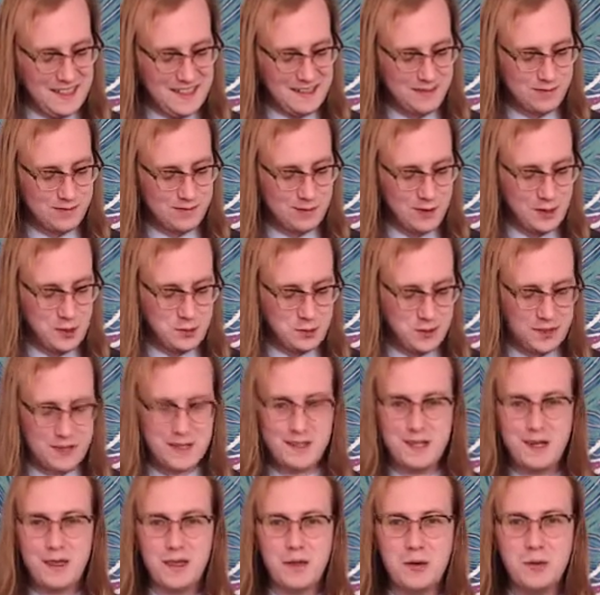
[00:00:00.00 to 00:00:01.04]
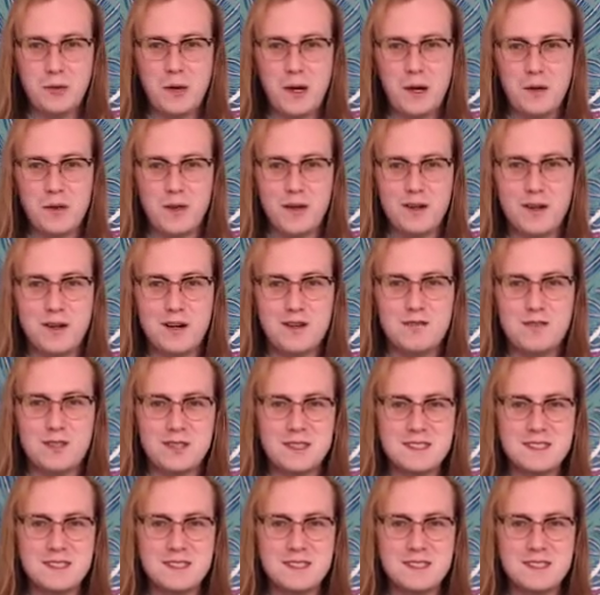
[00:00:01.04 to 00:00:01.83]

frequently throughout the novel.